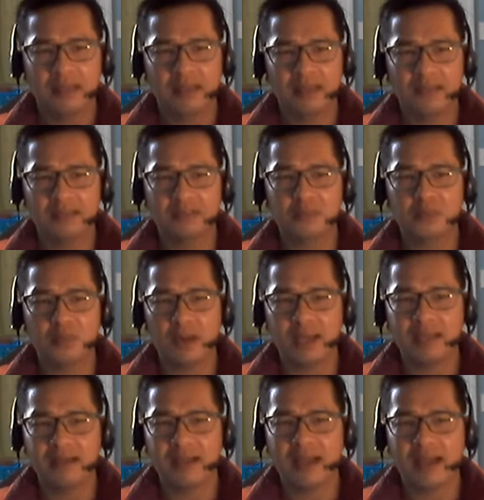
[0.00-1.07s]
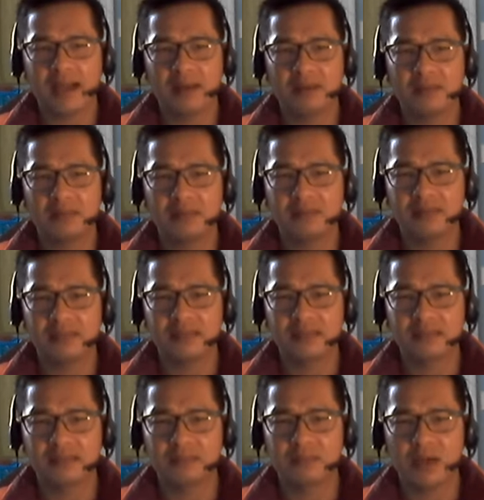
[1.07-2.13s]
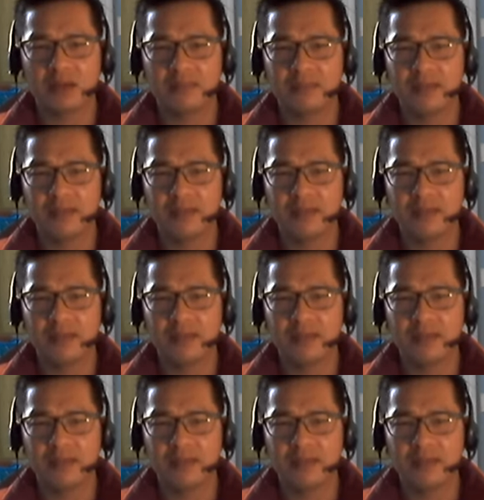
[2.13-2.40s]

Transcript: is one, how this model